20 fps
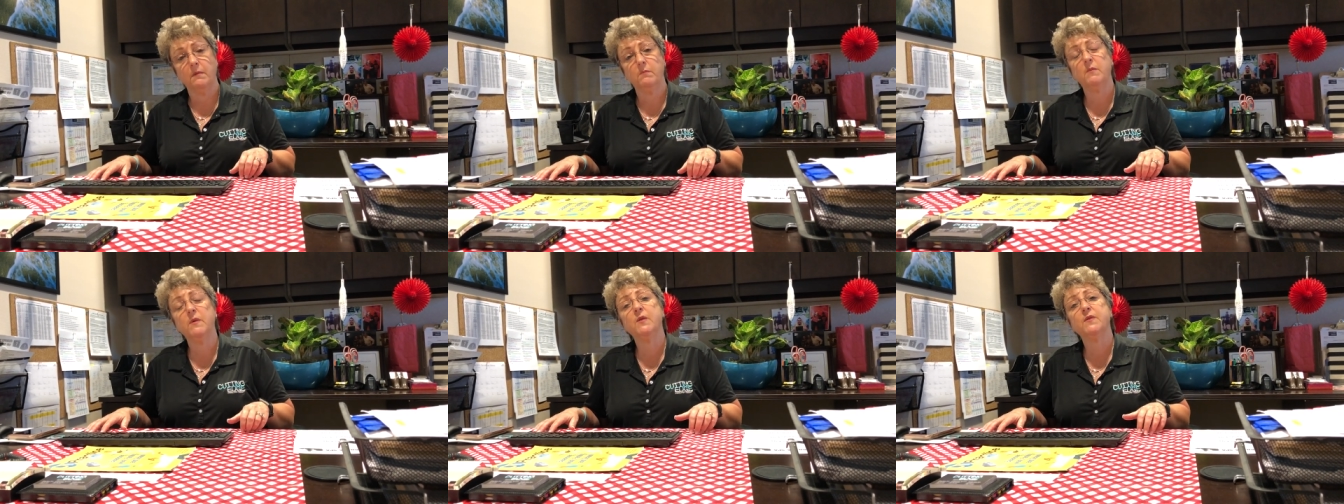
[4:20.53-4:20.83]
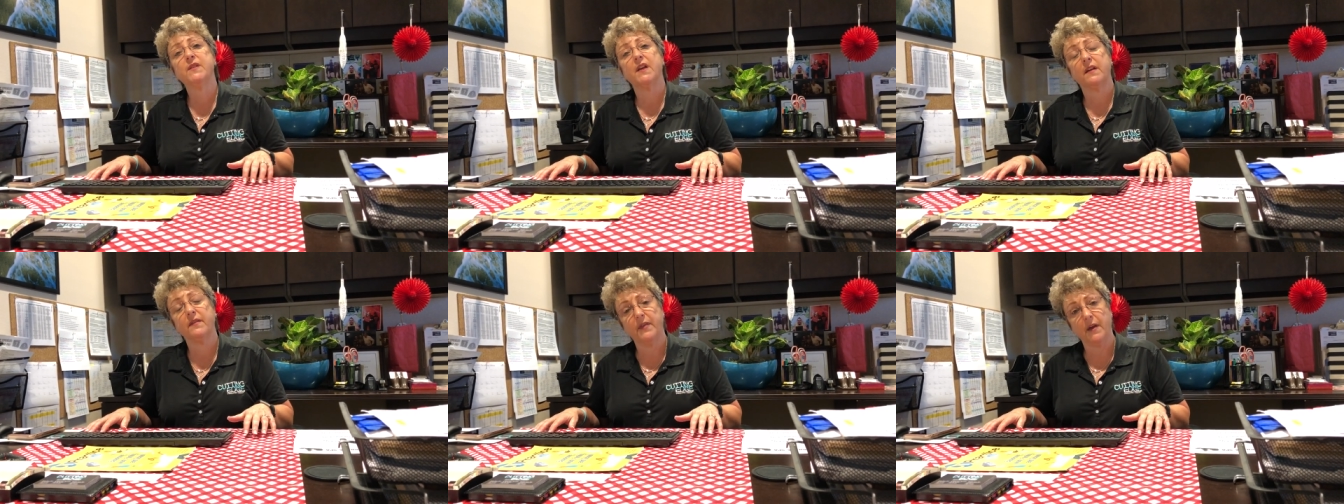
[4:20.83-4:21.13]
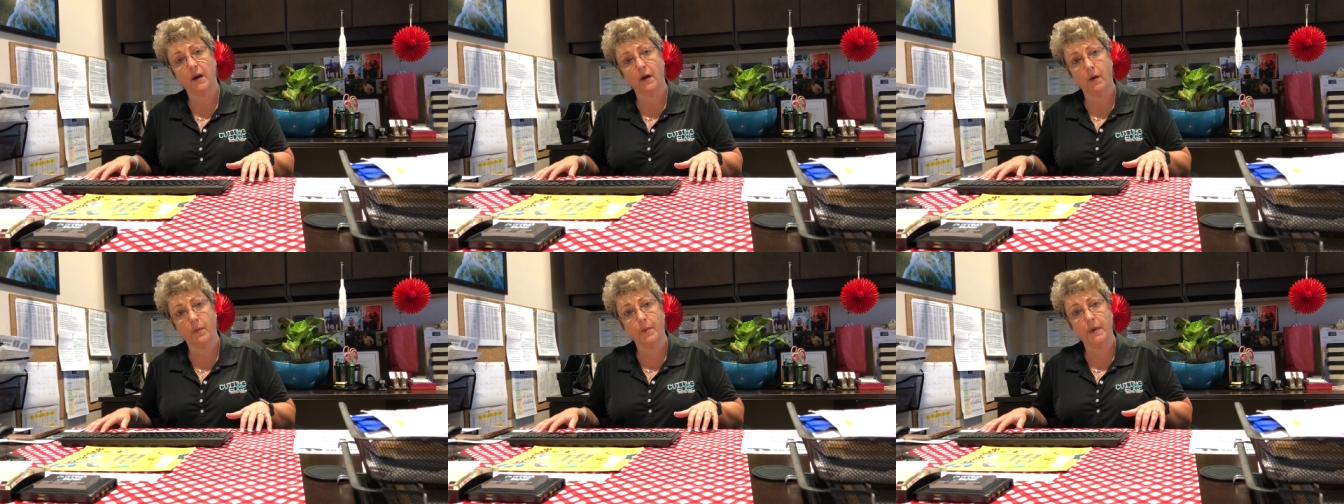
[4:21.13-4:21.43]
music
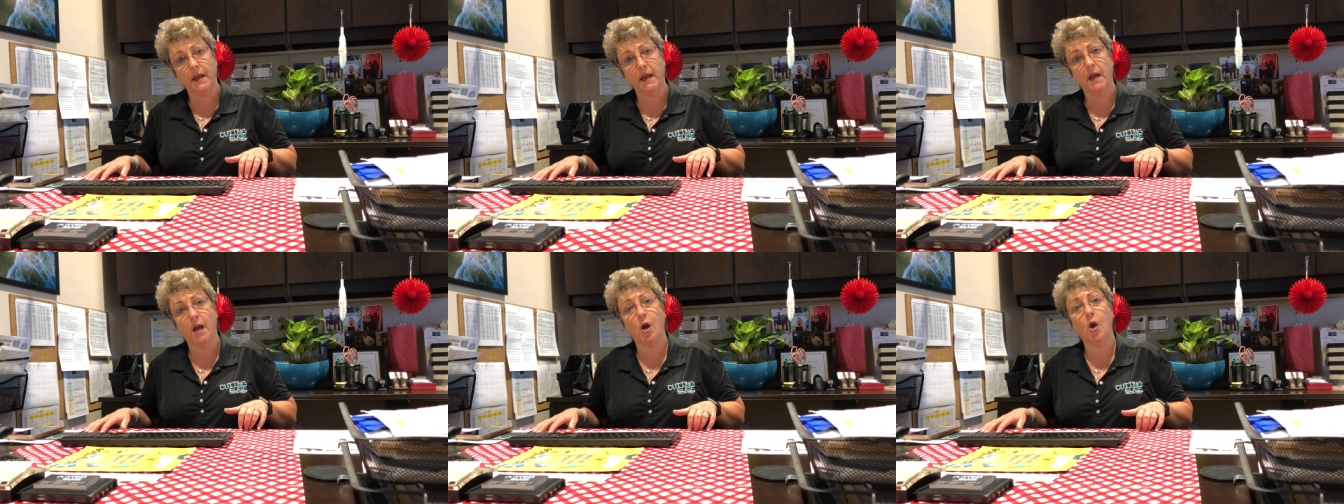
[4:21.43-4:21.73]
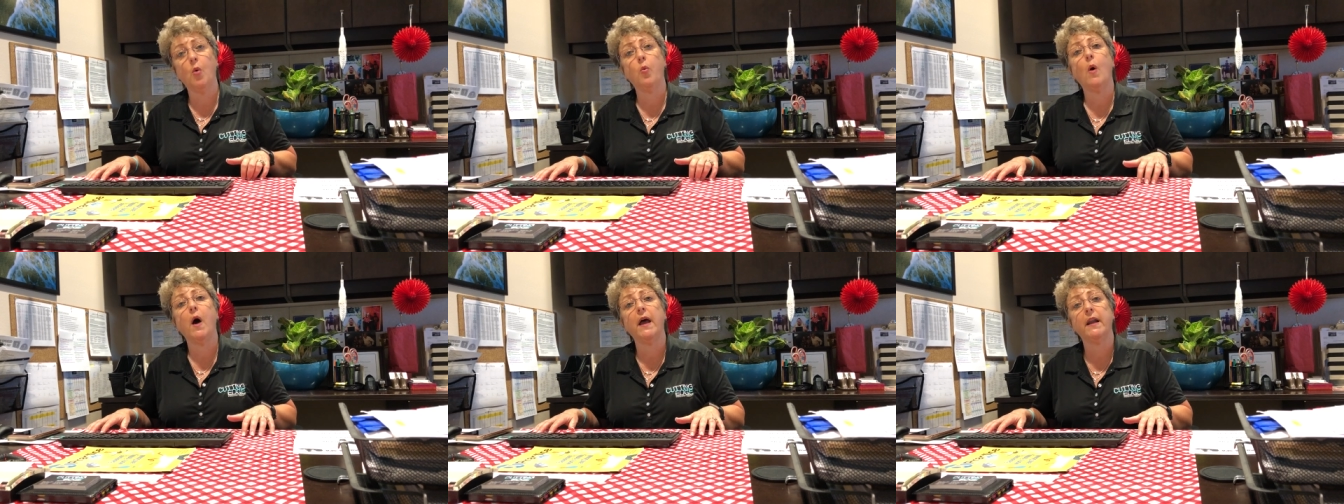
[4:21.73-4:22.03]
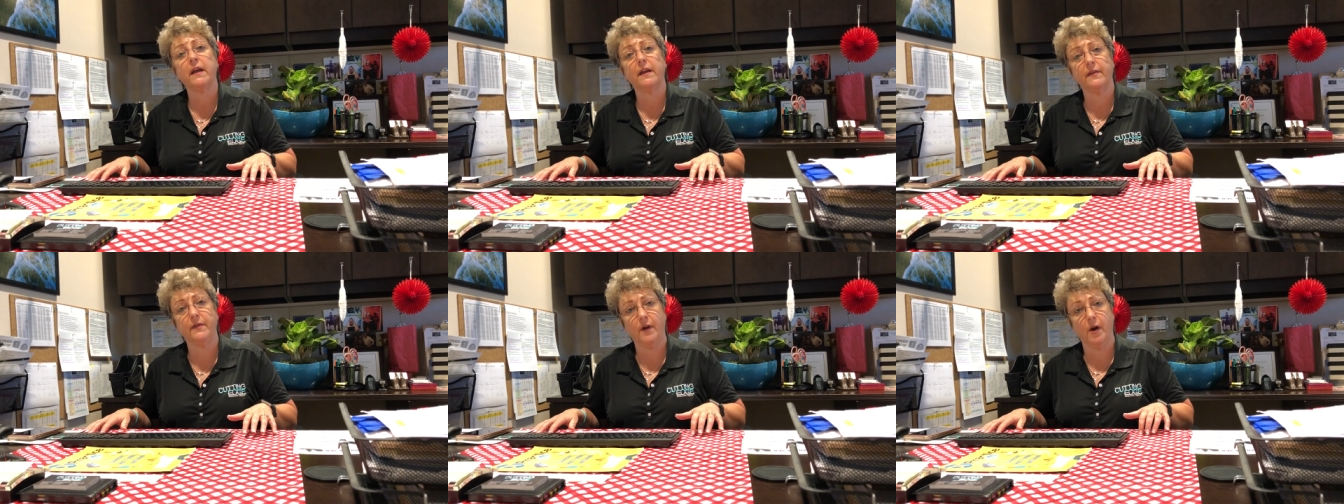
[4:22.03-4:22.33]
therapy,
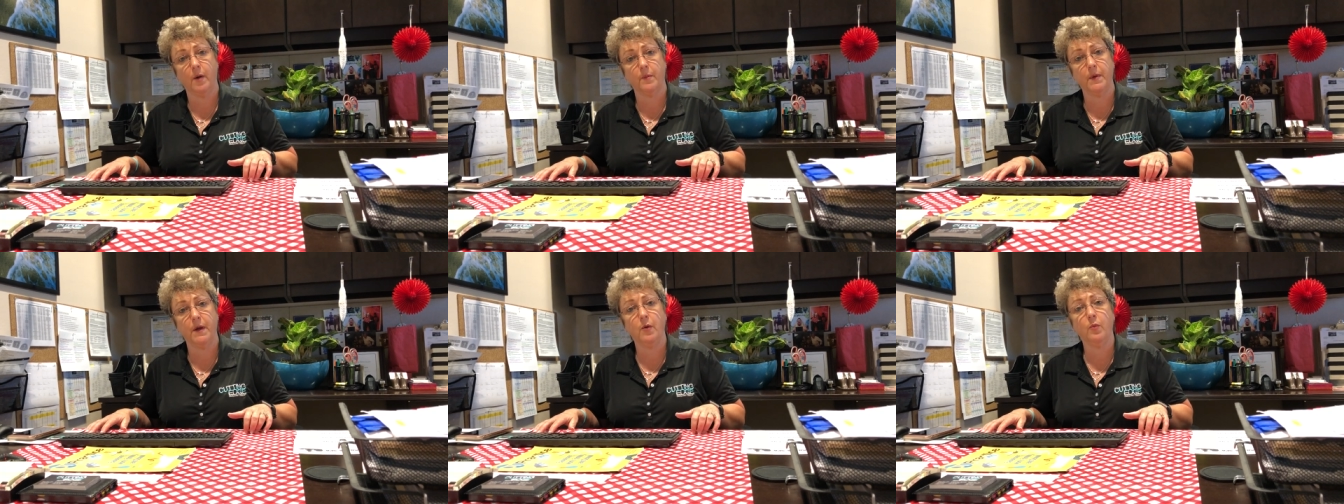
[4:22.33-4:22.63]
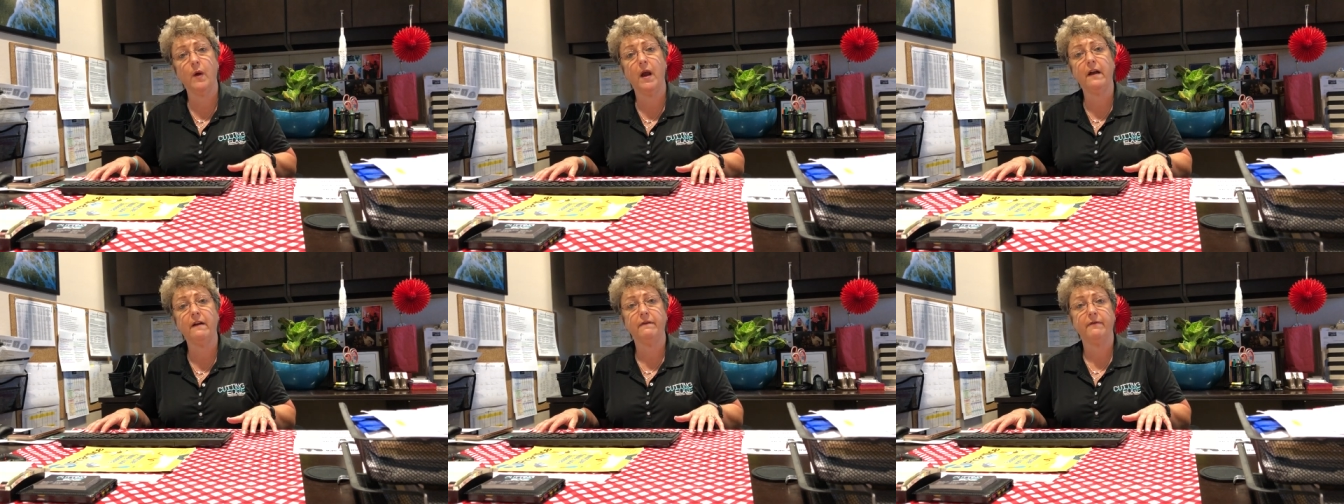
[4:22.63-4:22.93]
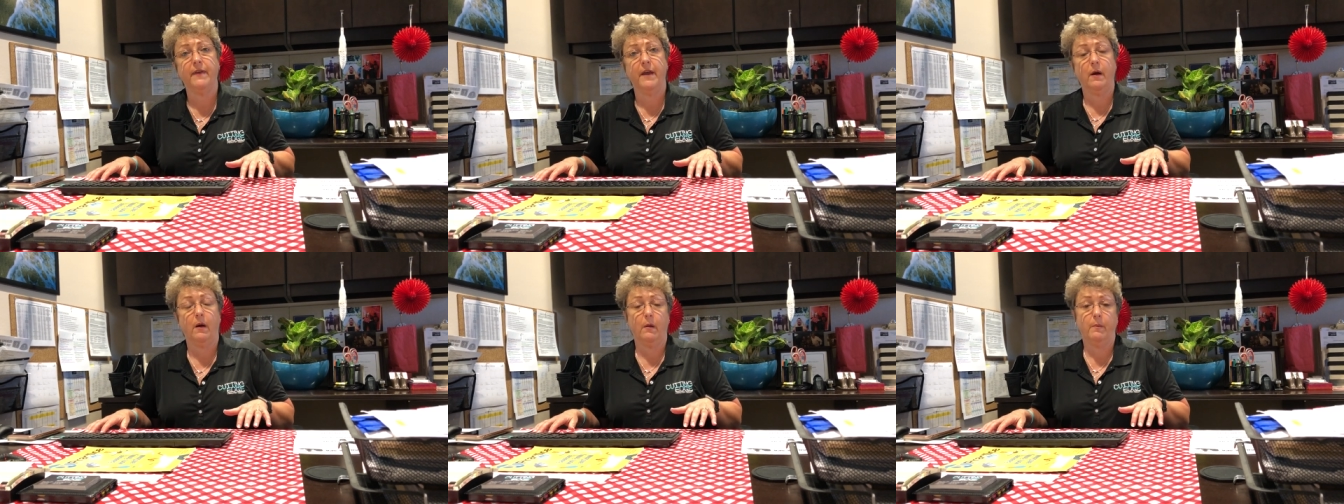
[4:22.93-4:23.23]
aquatic therapy, rec
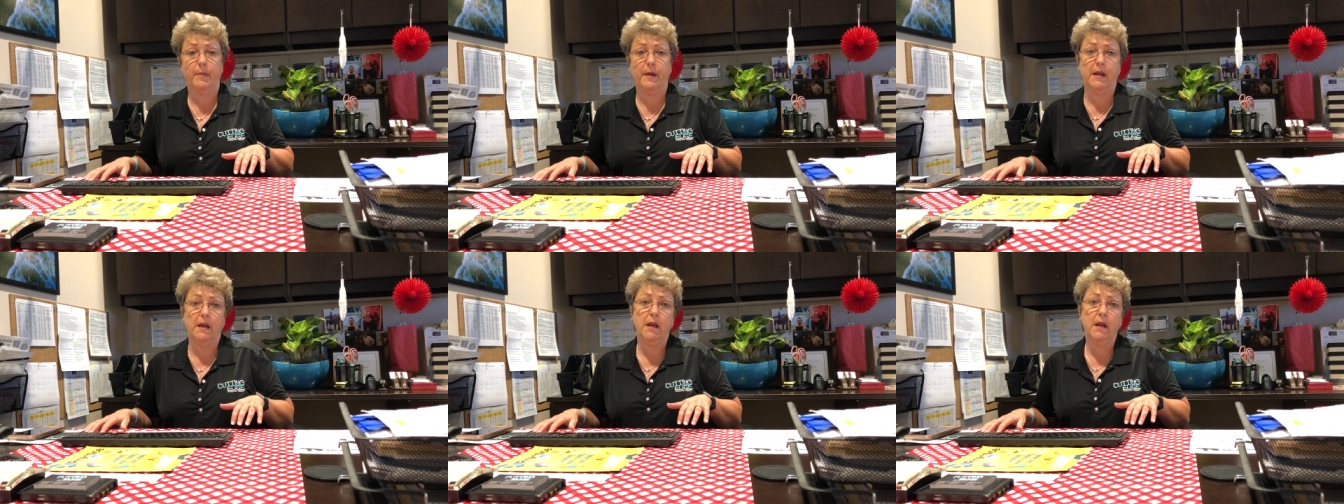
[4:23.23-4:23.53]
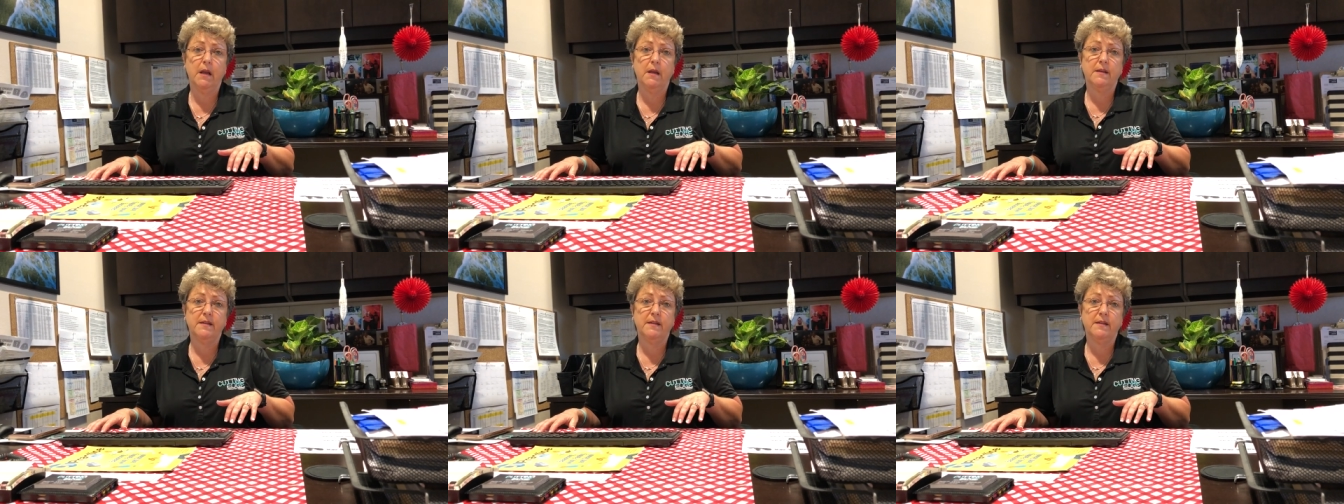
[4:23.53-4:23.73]
therapy,